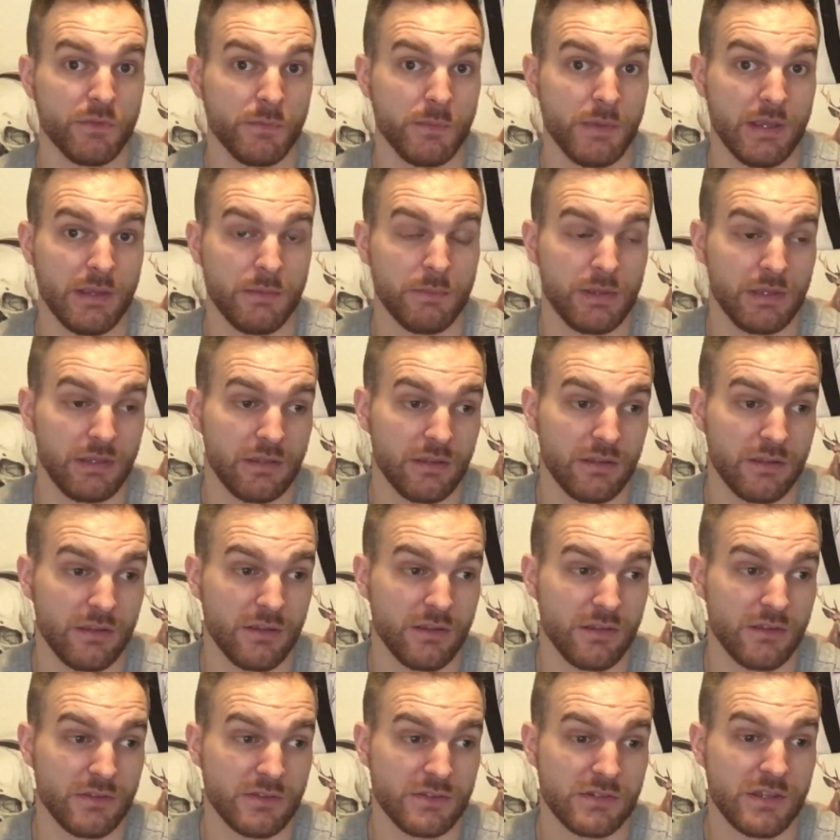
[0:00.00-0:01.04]
for me,
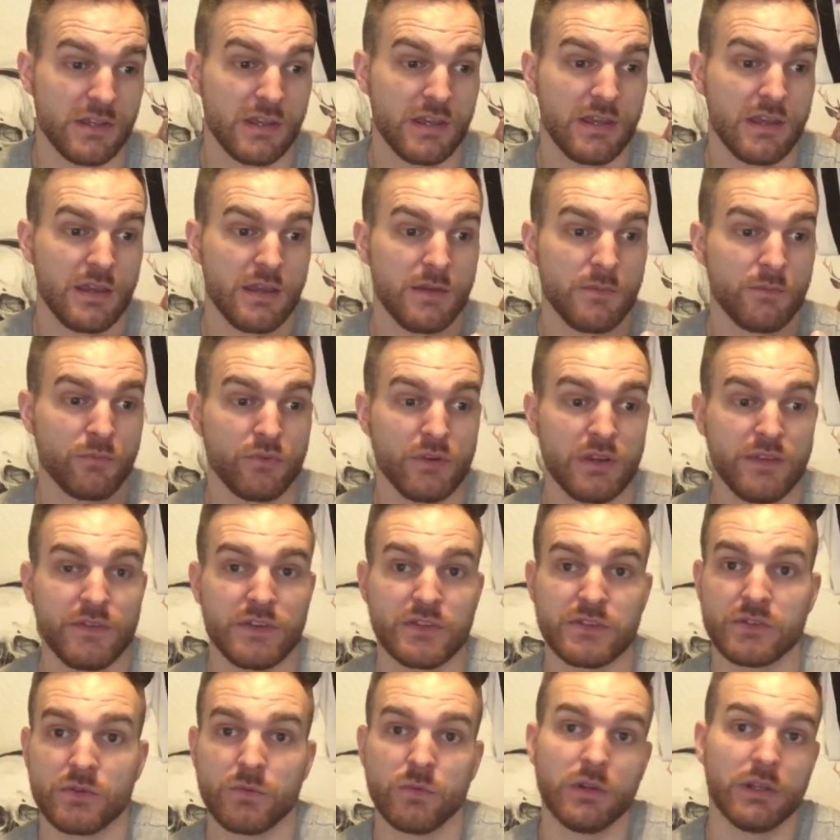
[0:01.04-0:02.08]
because
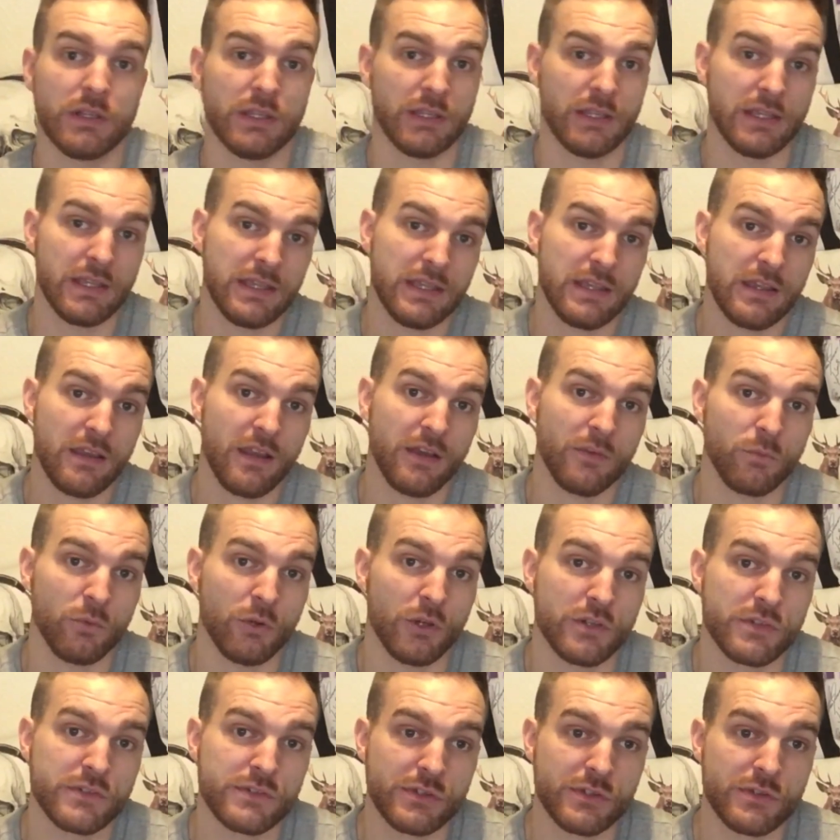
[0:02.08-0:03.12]
previous to working here, I'd
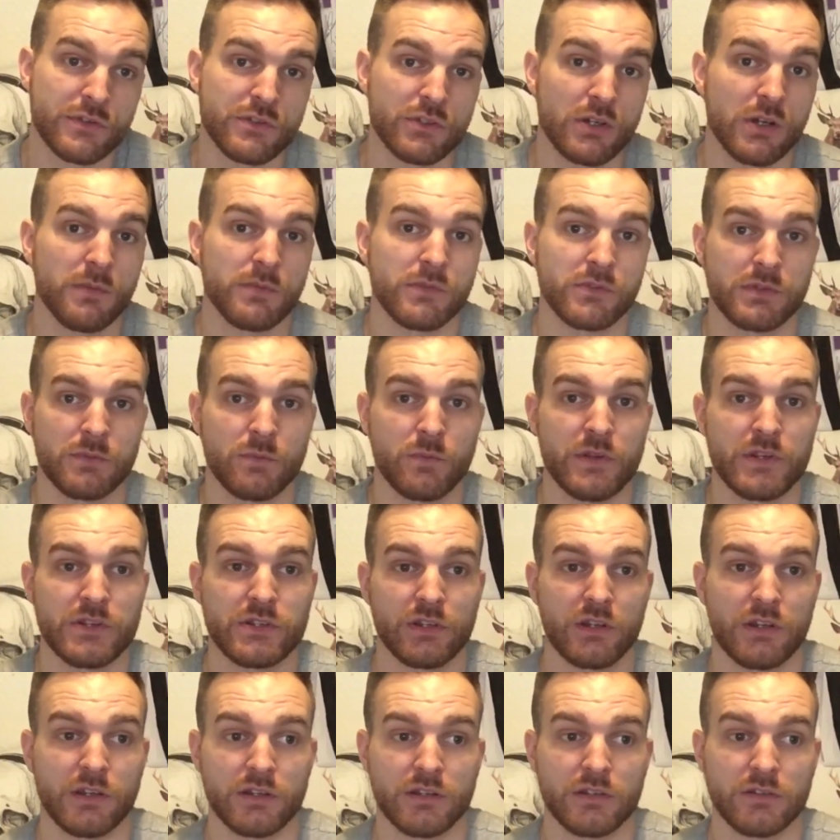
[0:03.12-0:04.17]
worked 2 jobs in which
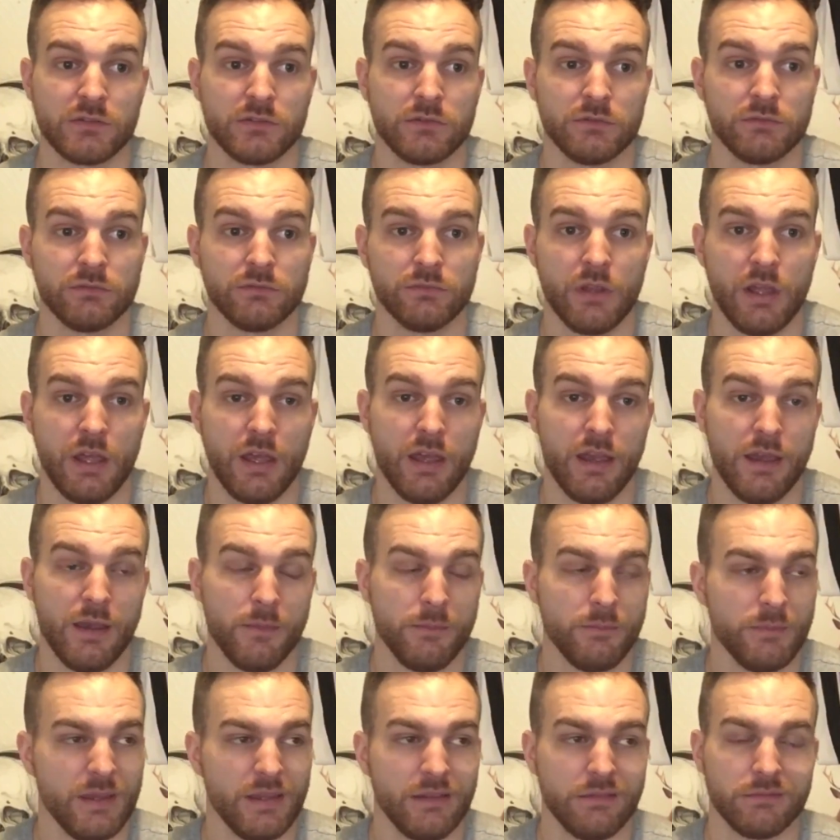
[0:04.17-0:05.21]
I'd
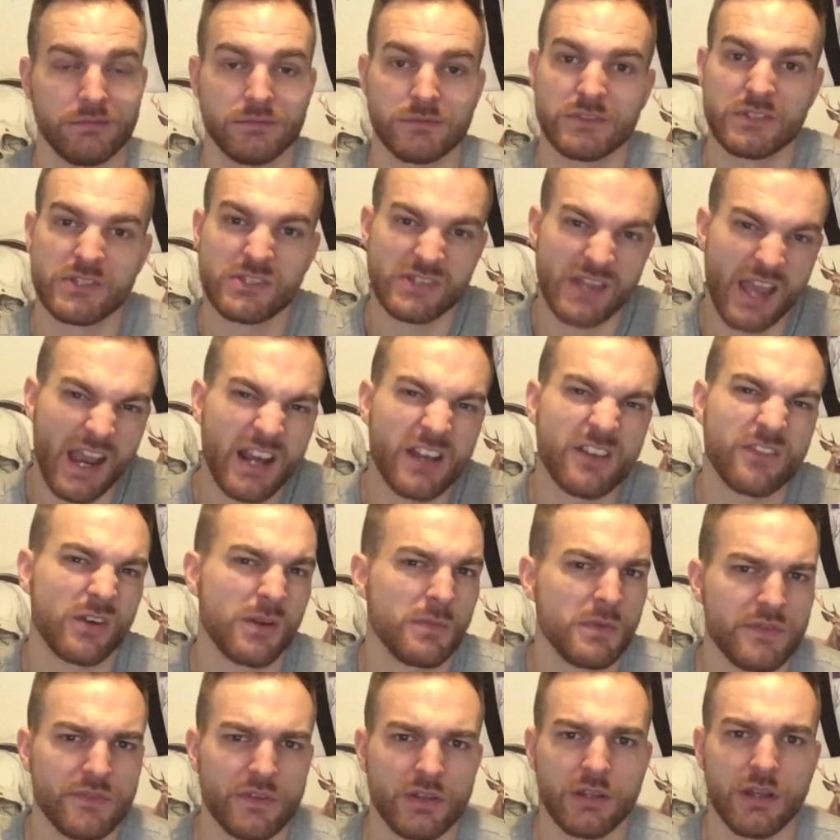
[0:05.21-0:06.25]
been sacked
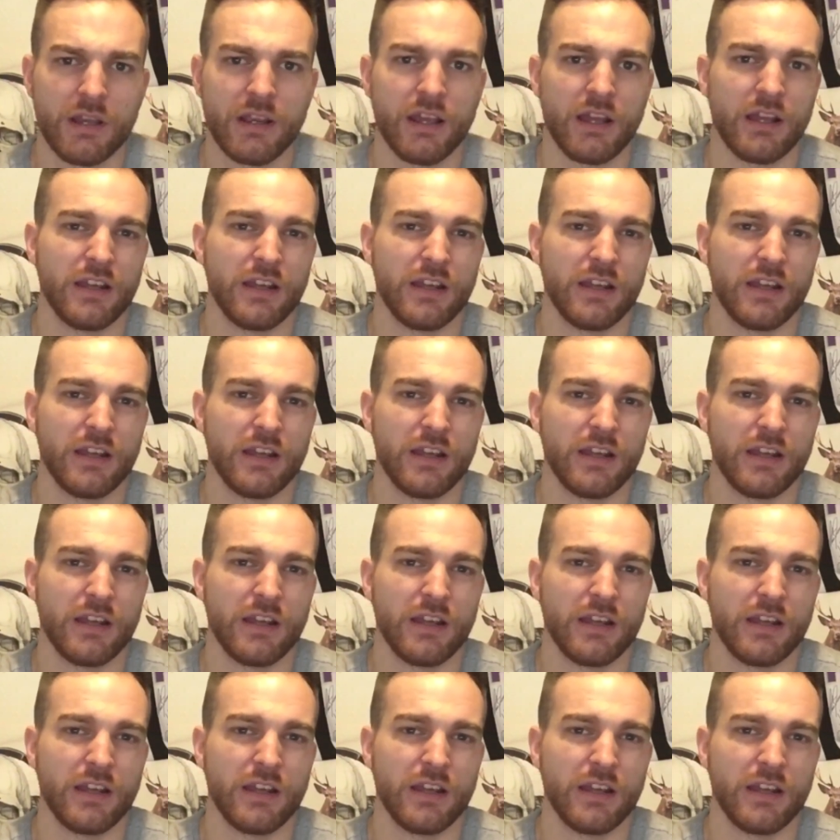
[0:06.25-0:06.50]
from, if you like.